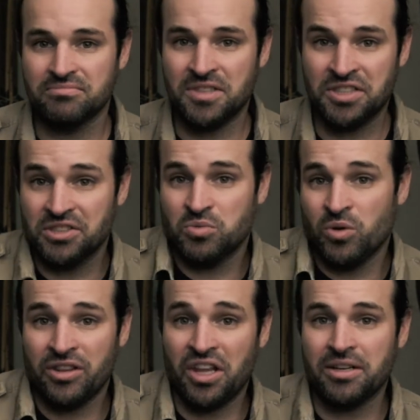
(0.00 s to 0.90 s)
It's just
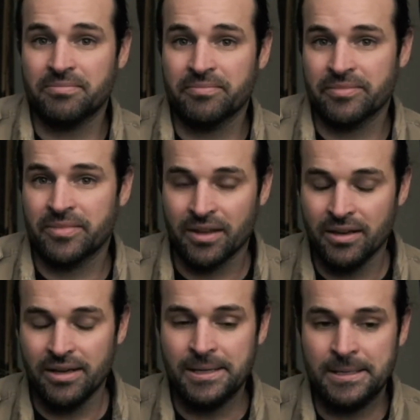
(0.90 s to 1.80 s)
one thing.
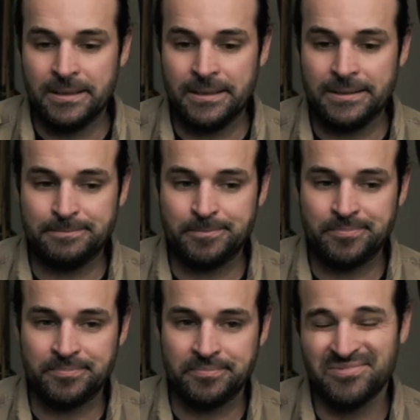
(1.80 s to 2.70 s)
So
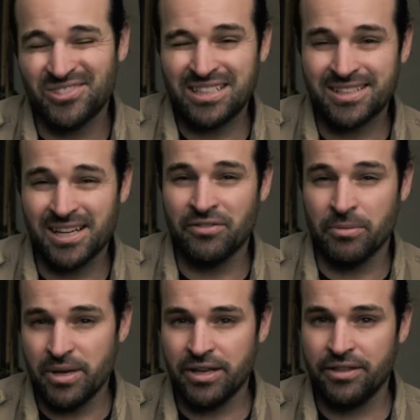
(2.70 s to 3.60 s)
that's kind of a
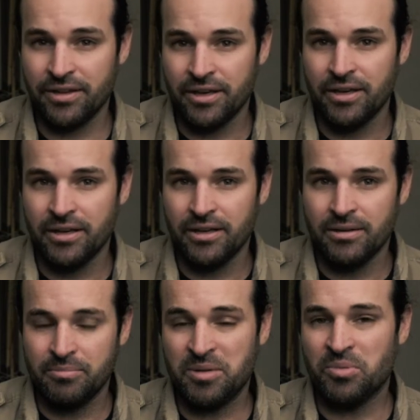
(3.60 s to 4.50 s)
myth
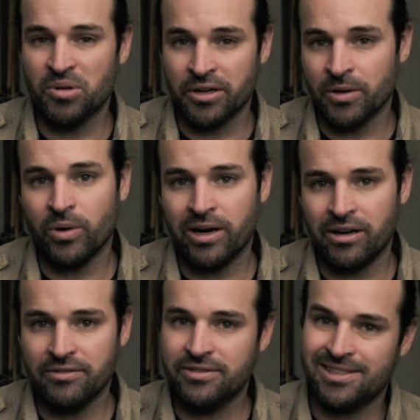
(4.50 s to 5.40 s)
people aren't aware
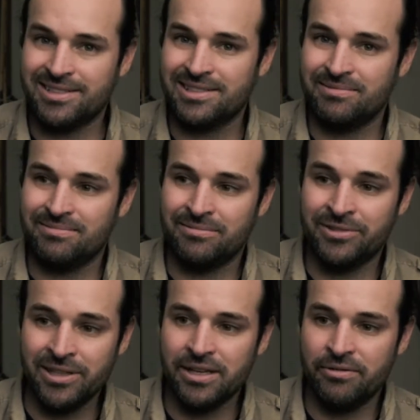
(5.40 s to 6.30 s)
of. It's
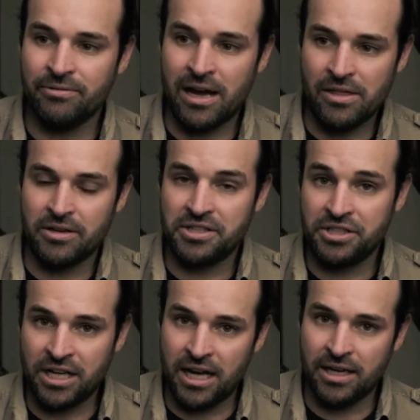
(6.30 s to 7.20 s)
really rather a
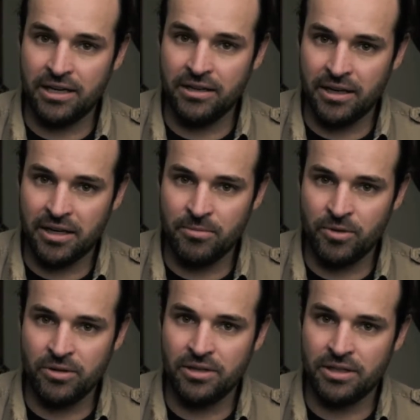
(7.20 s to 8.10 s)
shy
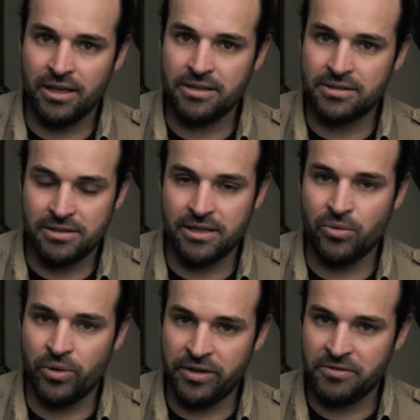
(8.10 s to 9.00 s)
animal and likes to stay
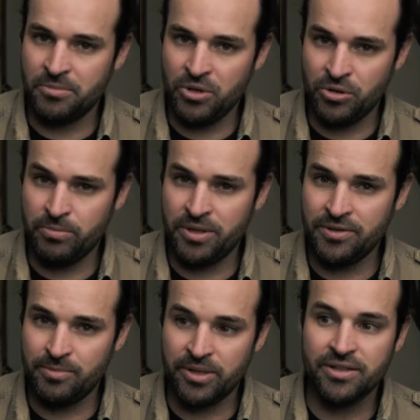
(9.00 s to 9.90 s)
away from
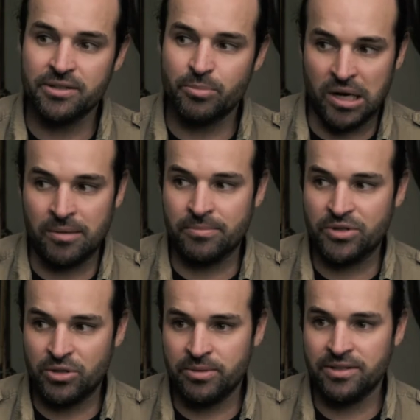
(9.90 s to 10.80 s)
humans because of the problems
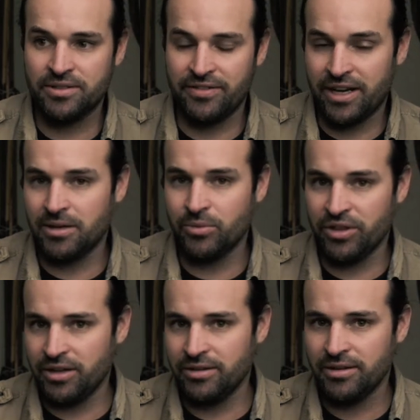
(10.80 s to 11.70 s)
humans have had with
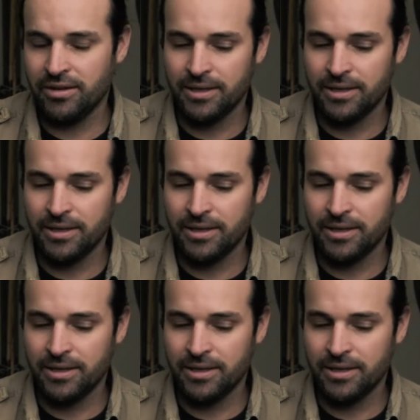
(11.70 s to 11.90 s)
it.